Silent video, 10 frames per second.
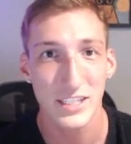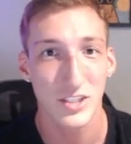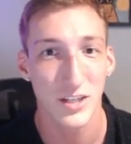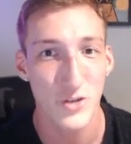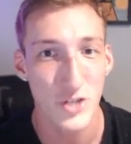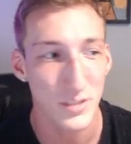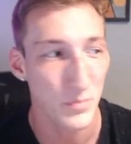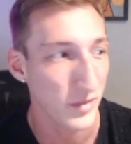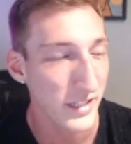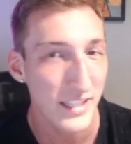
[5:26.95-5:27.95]
So just
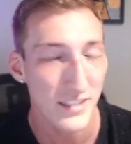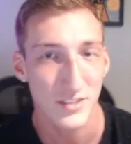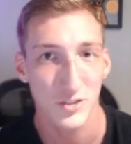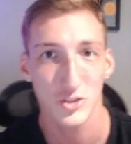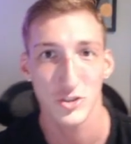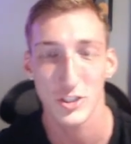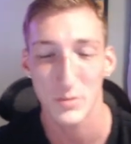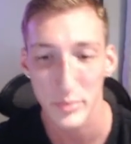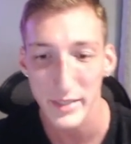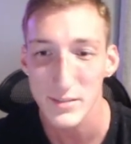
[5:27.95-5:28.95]
please,
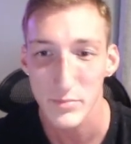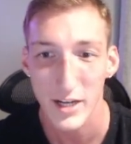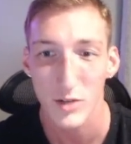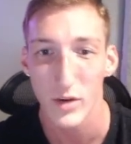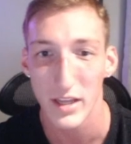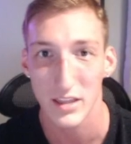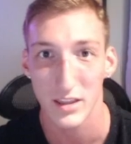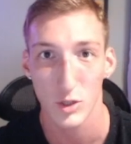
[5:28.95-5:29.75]
just please bear with